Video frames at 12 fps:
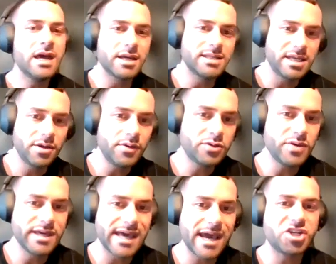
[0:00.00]
continuing
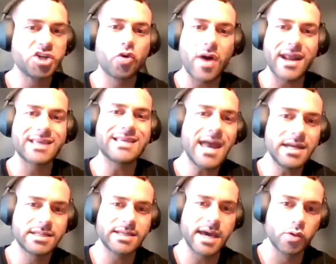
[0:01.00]
to engage in chronic
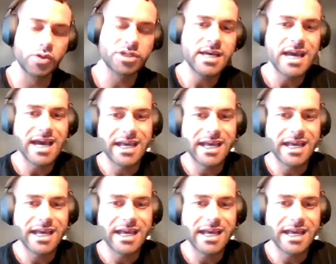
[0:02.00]
dieting cycles